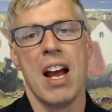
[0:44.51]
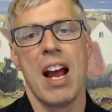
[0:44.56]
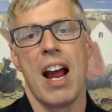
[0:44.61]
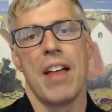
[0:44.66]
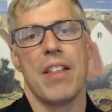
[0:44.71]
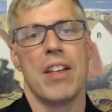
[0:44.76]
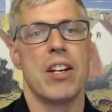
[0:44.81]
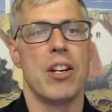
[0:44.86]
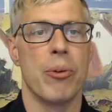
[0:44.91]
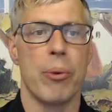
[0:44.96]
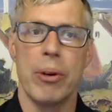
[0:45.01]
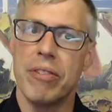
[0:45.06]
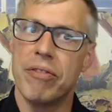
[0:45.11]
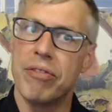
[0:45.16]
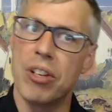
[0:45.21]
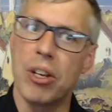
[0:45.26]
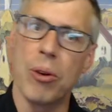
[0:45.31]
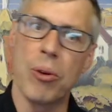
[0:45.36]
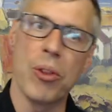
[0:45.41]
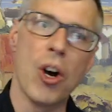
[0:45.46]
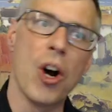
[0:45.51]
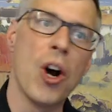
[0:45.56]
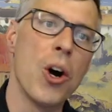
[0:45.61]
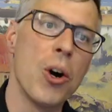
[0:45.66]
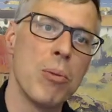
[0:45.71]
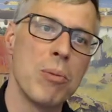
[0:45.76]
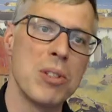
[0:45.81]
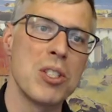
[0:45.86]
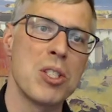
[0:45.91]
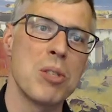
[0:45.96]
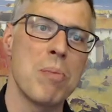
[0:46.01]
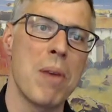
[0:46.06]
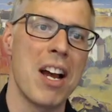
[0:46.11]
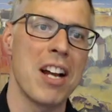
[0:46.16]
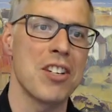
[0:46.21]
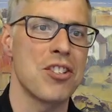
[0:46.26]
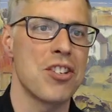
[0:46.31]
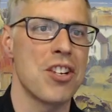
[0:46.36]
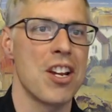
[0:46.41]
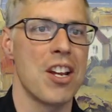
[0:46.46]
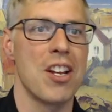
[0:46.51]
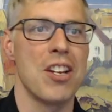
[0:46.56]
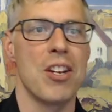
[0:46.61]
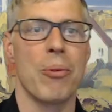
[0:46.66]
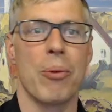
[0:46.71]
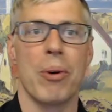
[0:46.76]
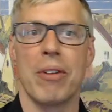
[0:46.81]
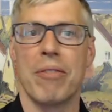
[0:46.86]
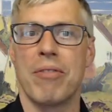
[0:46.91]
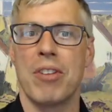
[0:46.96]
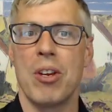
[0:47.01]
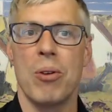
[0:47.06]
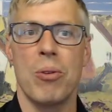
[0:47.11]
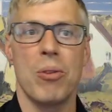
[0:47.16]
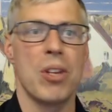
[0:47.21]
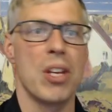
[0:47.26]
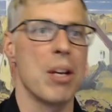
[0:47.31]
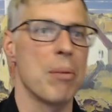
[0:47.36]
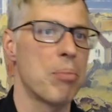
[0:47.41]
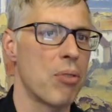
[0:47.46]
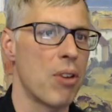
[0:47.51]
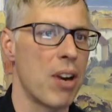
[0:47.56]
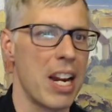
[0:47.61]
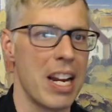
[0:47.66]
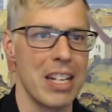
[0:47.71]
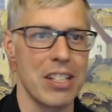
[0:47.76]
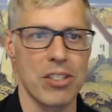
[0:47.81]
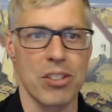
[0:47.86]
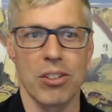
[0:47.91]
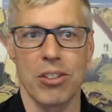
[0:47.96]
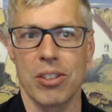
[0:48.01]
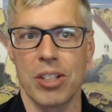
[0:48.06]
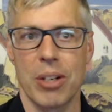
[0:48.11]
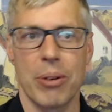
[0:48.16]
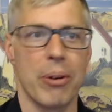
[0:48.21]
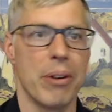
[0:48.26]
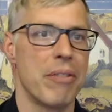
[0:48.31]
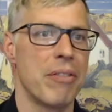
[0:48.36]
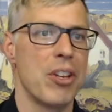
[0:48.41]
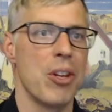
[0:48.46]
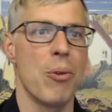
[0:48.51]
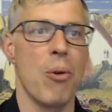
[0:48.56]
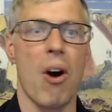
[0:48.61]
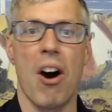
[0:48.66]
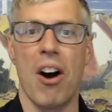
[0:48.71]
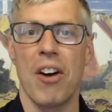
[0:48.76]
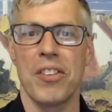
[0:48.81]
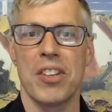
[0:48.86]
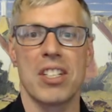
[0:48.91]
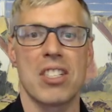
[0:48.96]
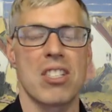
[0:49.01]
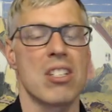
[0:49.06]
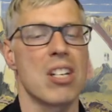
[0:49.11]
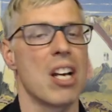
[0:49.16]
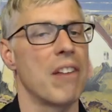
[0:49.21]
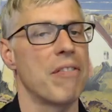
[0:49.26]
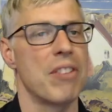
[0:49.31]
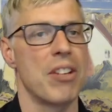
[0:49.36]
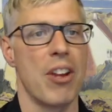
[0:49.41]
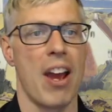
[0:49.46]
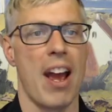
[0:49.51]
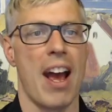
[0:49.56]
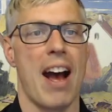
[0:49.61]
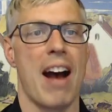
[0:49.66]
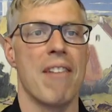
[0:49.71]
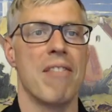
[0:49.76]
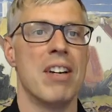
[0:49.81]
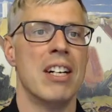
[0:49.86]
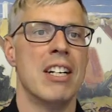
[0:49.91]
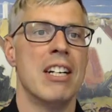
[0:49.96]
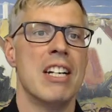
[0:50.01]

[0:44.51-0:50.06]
And then you review the home inspection, you review the appraisal, you review all this stuff, and you have